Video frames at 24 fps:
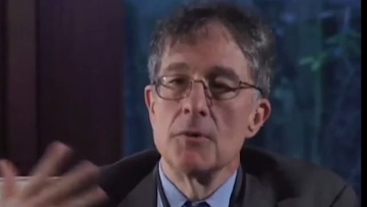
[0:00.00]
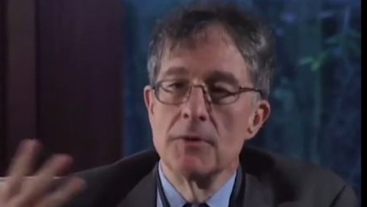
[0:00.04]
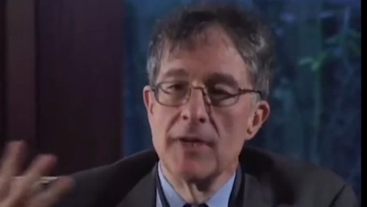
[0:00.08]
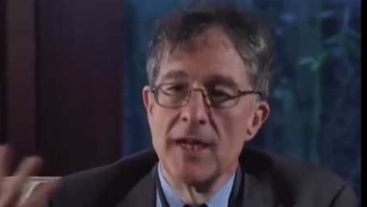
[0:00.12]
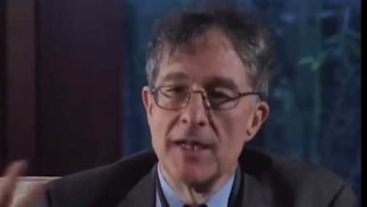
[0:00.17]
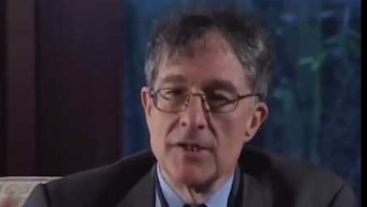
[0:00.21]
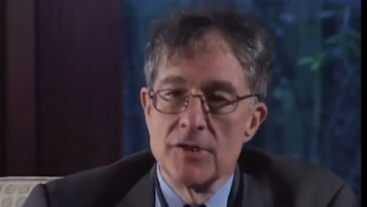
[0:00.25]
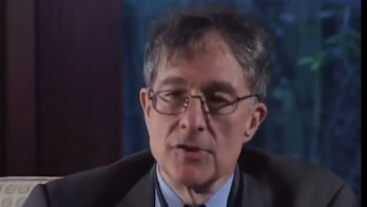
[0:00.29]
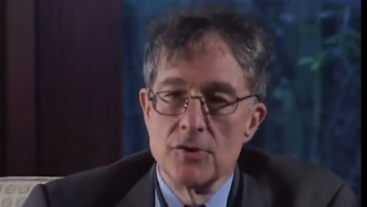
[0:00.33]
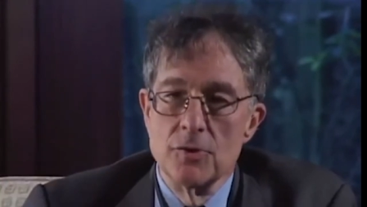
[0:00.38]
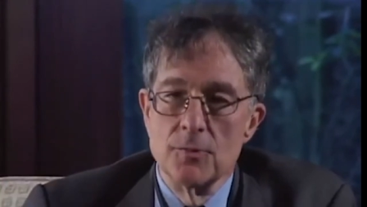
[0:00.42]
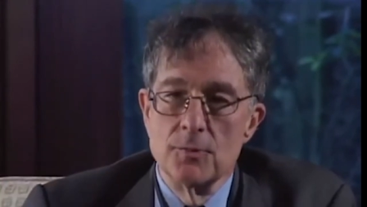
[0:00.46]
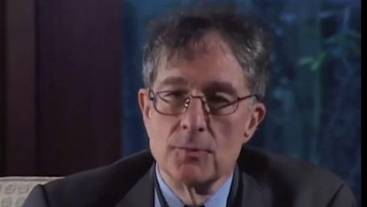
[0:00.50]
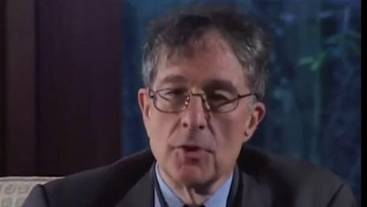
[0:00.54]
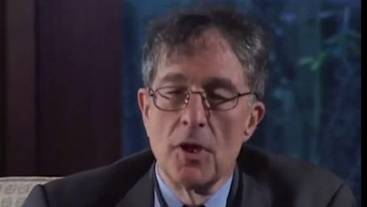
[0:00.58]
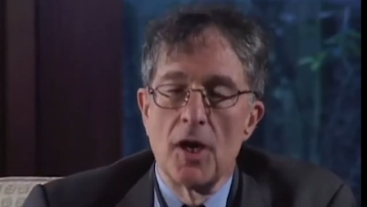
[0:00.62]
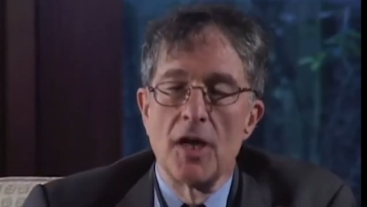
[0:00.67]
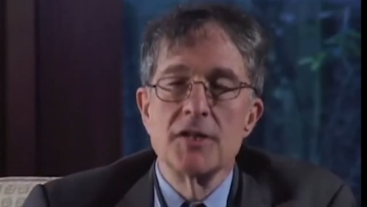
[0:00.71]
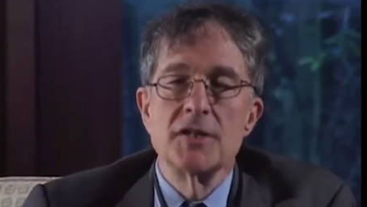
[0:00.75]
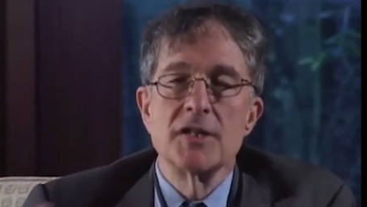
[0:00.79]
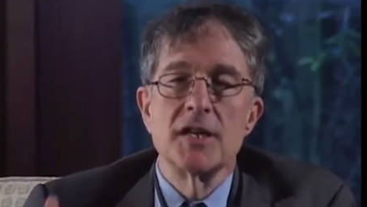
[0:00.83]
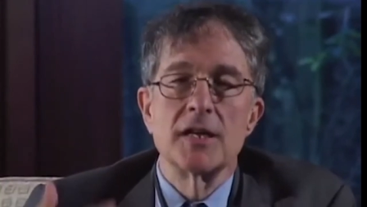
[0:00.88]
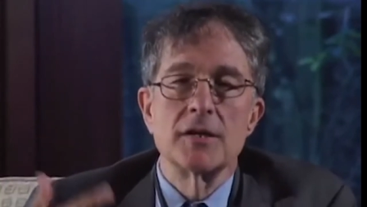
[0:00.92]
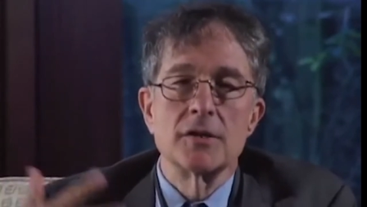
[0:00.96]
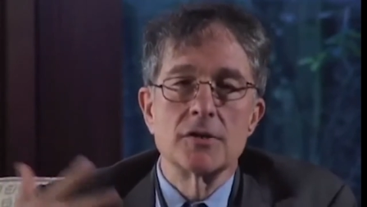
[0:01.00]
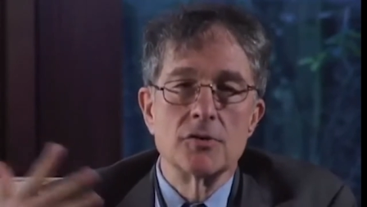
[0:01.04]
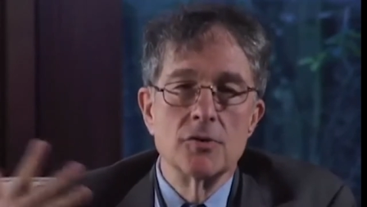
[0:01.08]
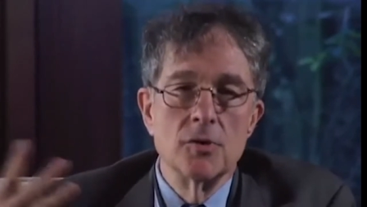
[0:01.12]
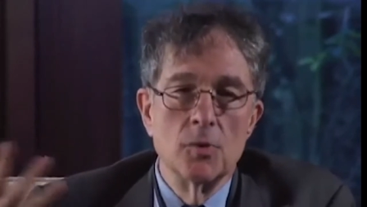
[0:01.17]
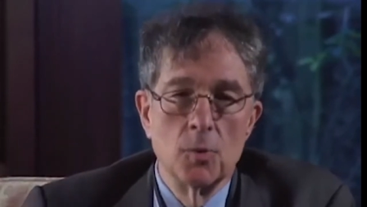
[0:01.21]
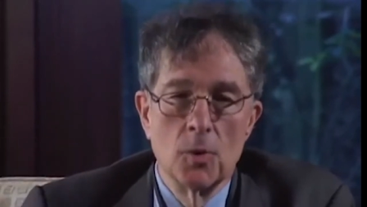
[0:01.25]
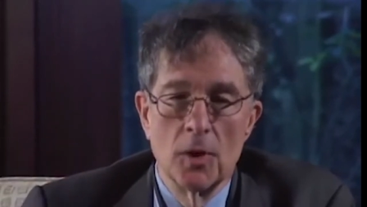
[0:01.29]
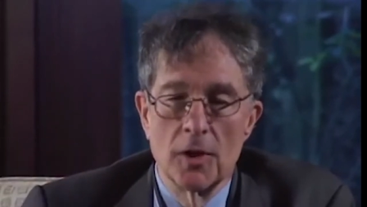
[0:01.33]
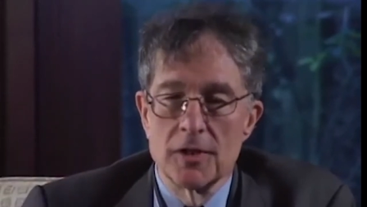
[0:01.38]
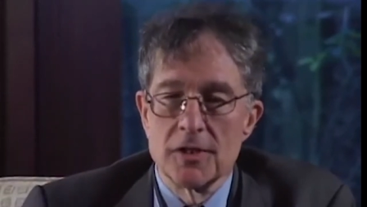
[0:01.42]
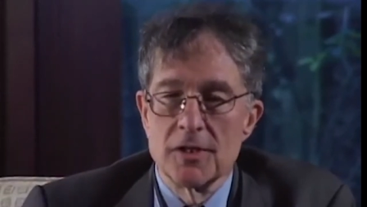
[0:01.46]
creates new
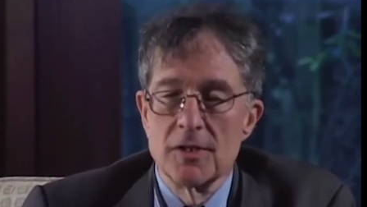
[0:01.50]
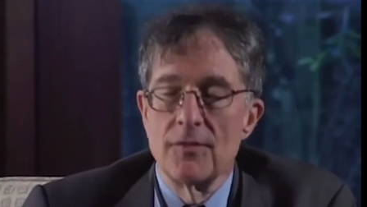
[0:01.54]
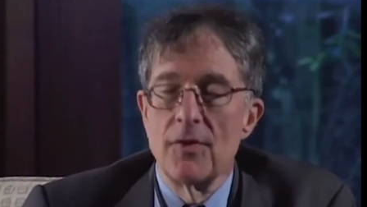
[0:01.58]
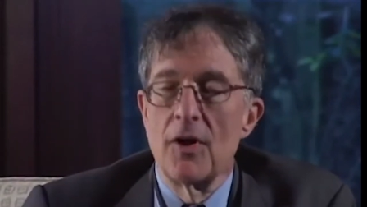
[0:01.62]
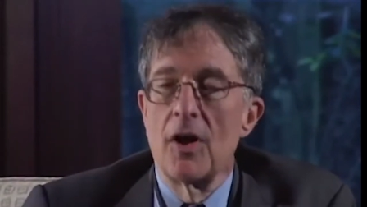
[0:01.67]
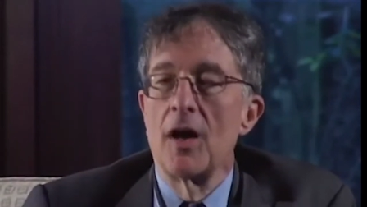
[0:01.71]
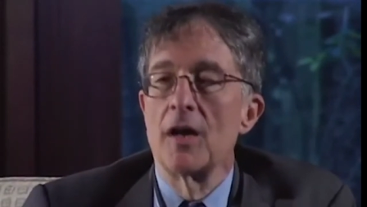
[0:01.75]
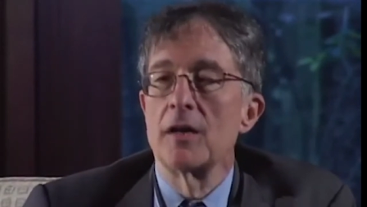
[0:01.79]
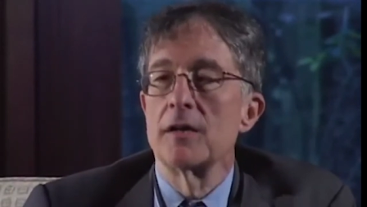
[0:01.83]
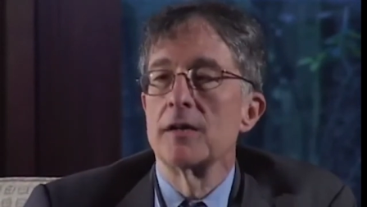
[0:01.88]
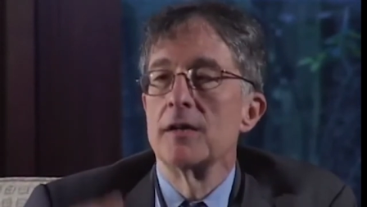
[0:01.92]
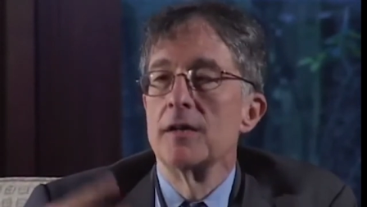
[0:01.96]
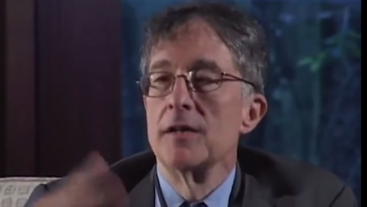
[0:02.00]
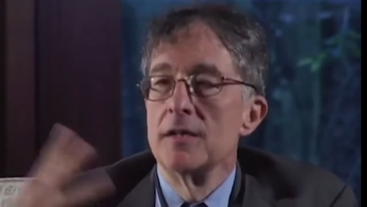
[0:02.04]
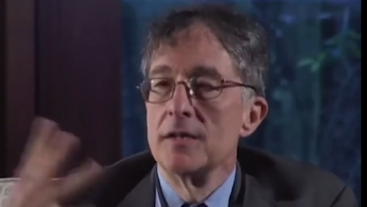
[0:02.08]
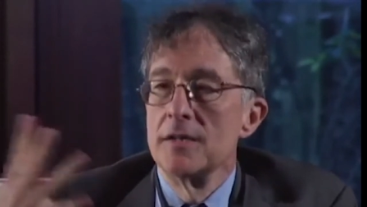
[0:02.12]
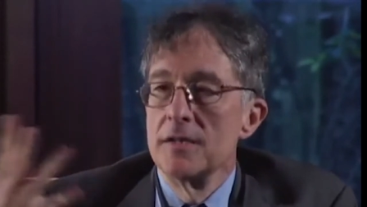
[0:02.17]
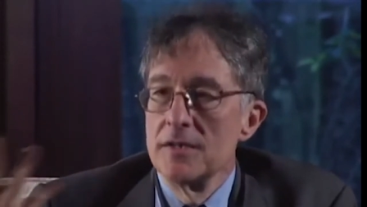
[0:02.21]
projects, new works of art,